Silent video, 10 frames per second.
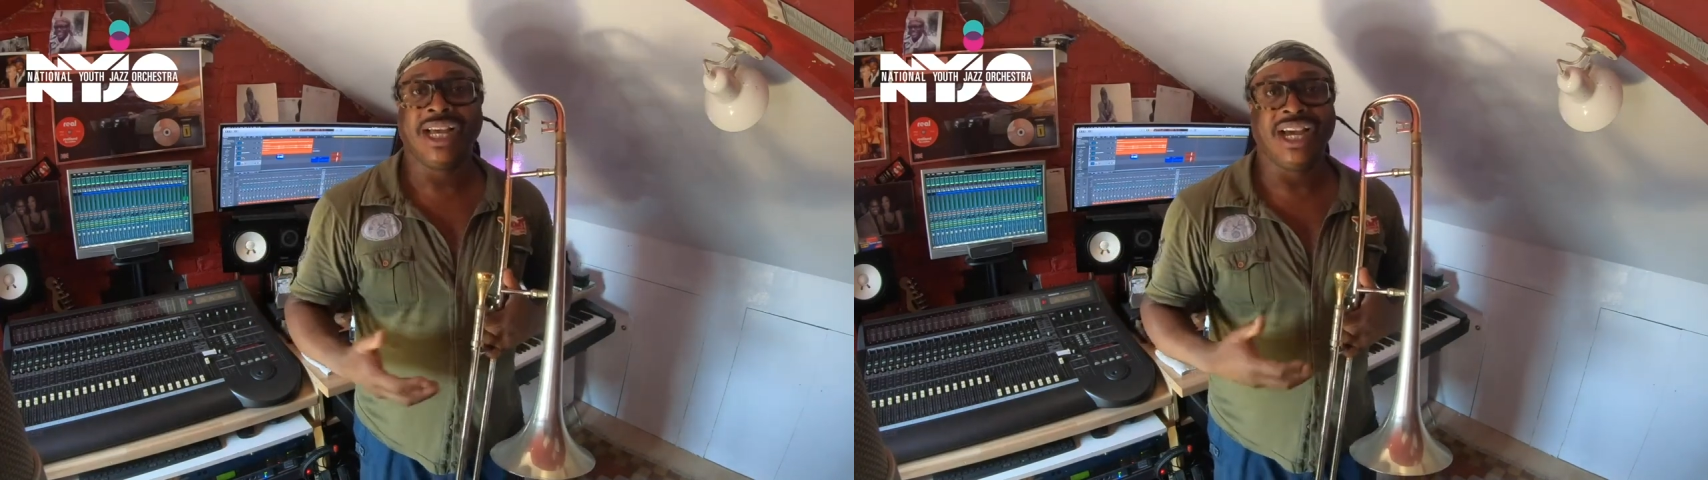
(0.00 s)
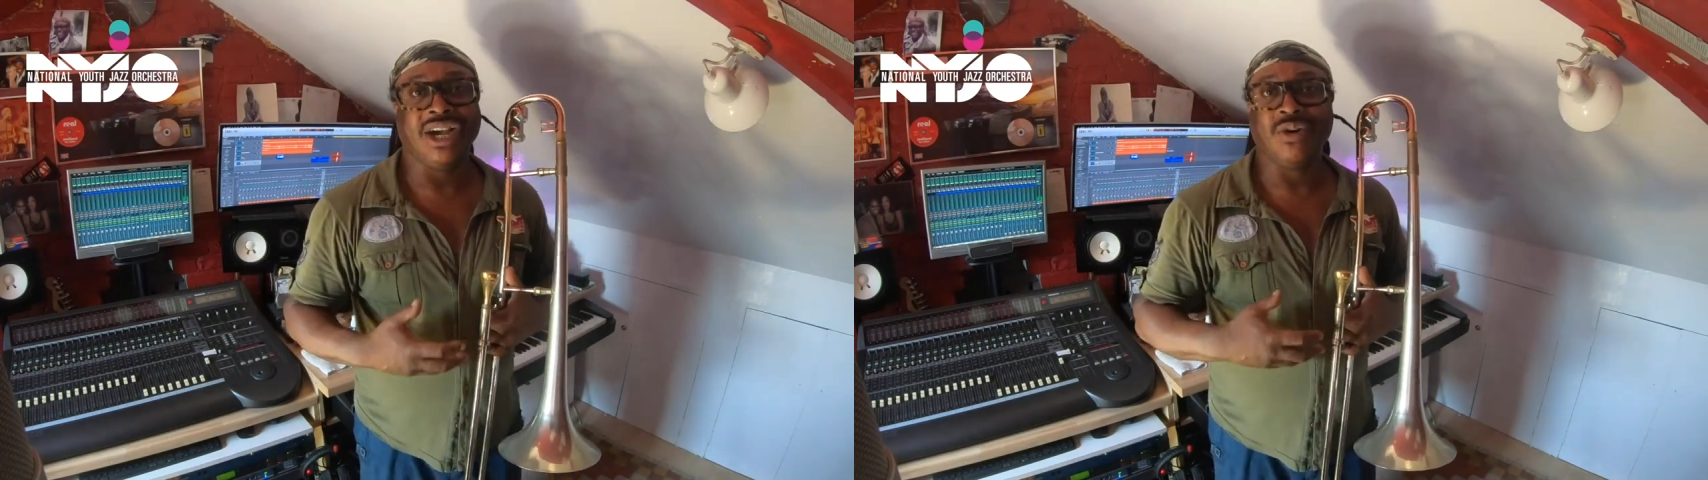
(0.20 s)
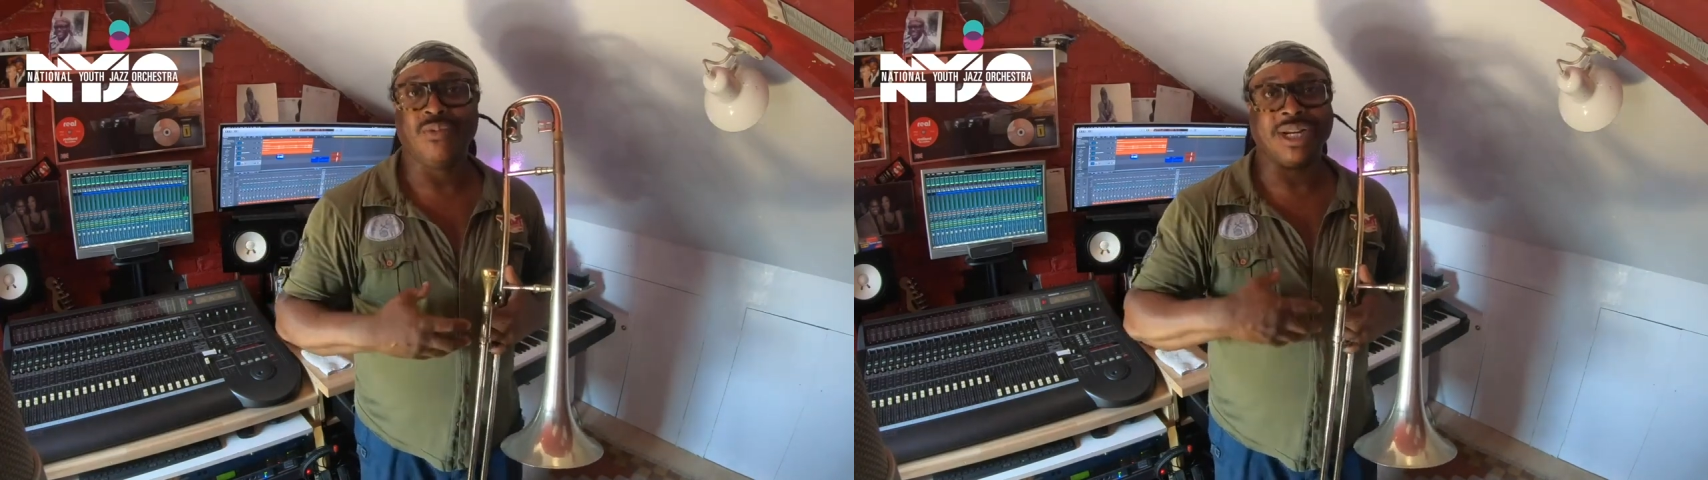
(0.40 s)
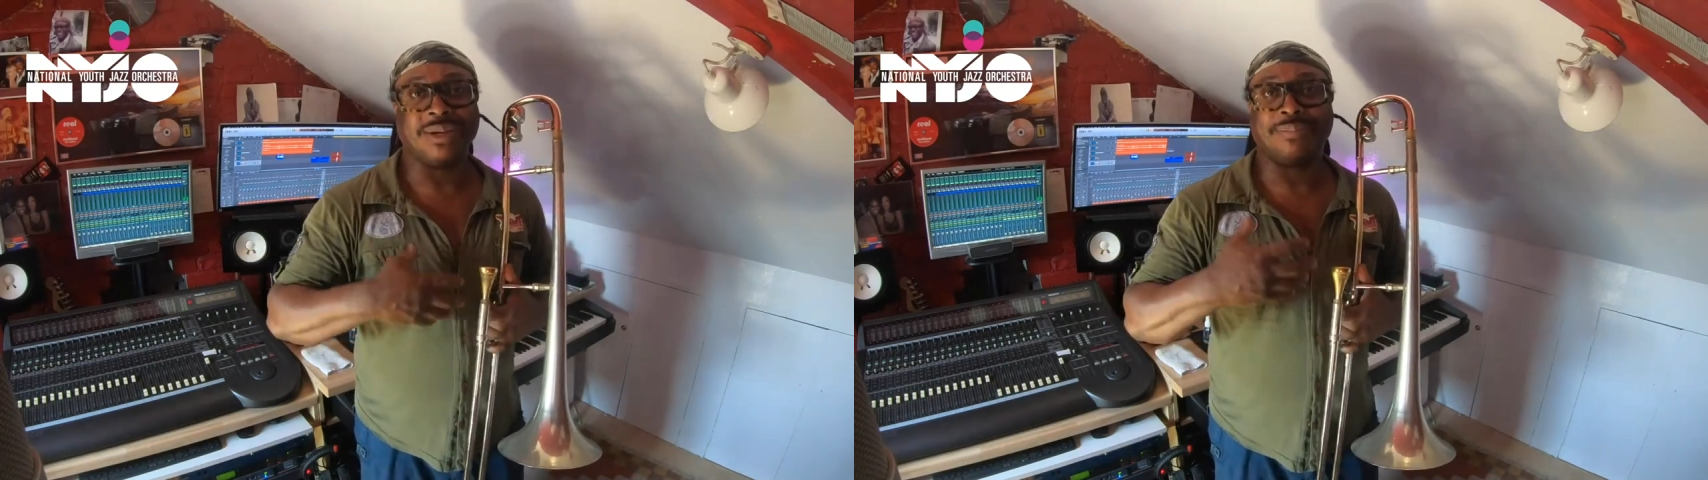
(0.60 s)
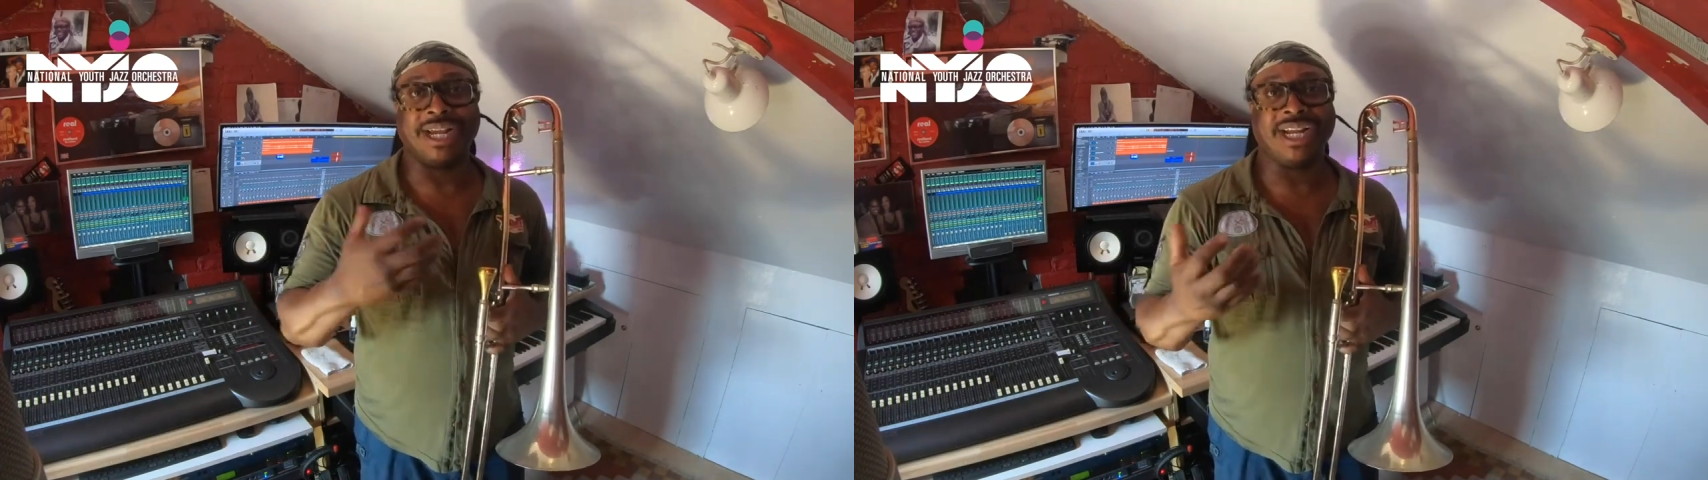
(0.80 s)
when
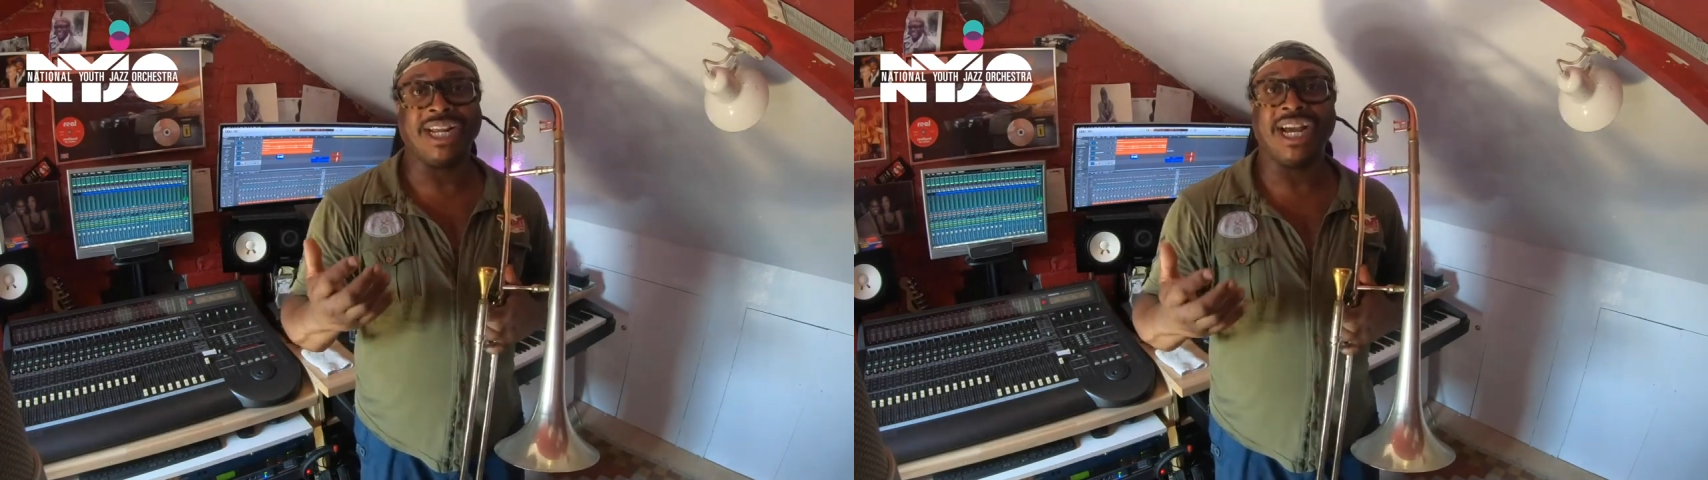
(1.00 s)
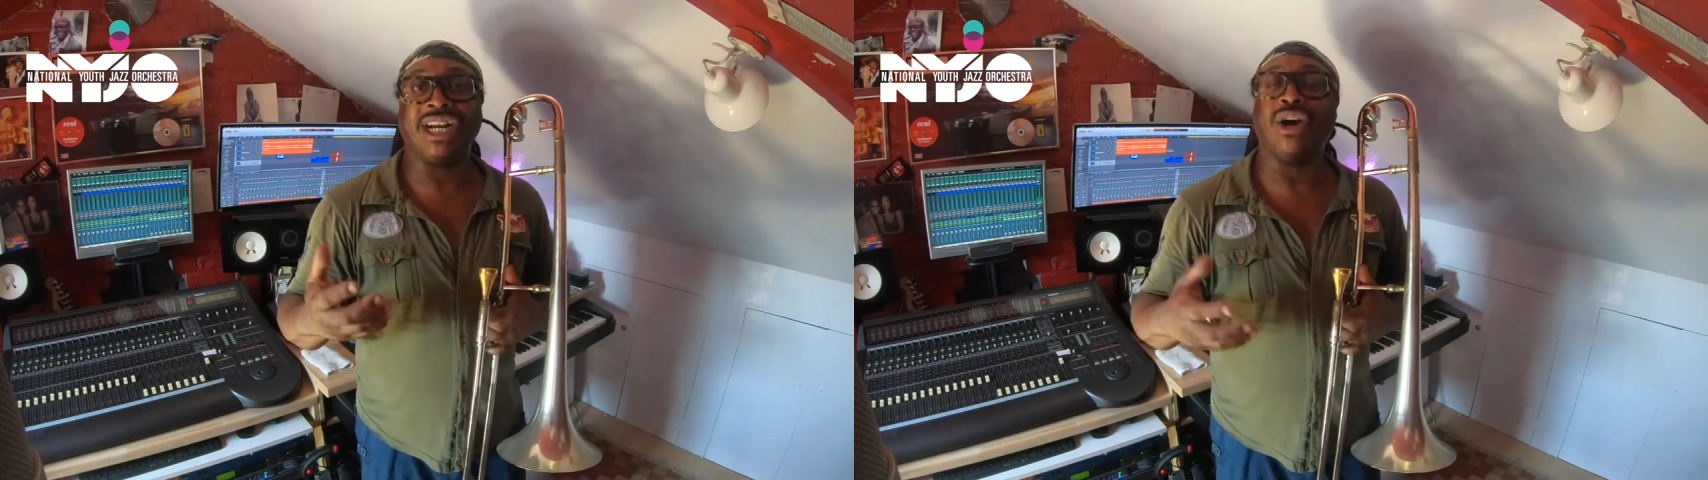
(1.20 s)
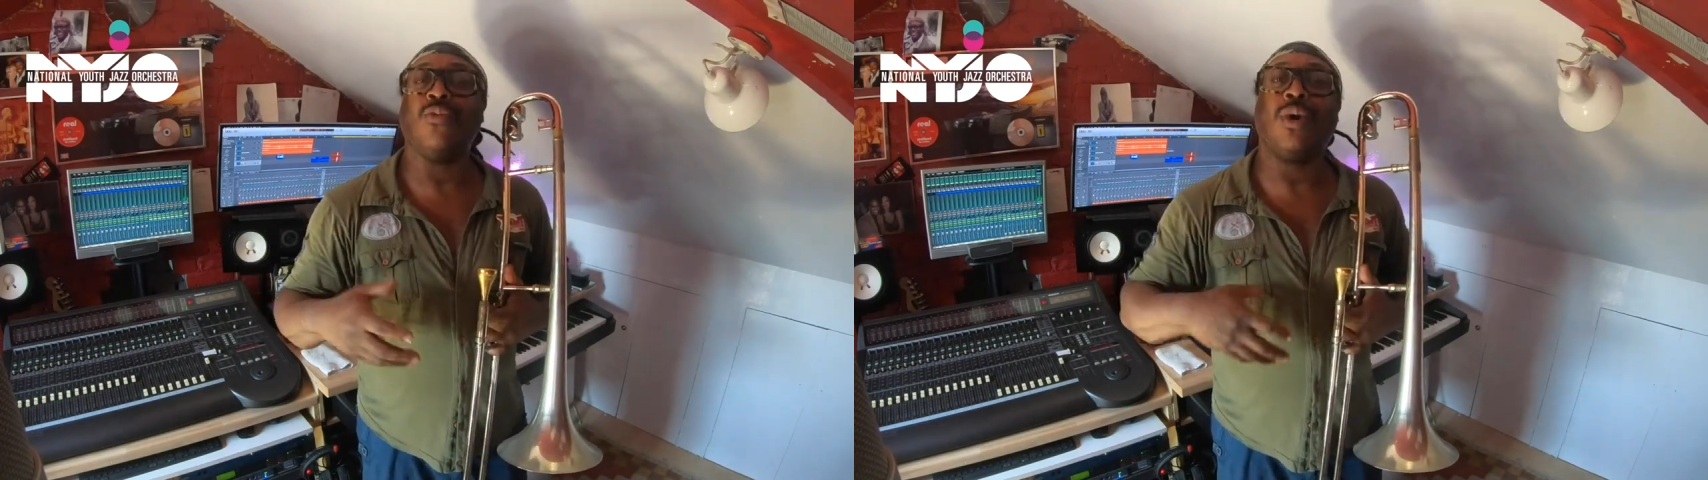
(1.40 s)
you're playing, and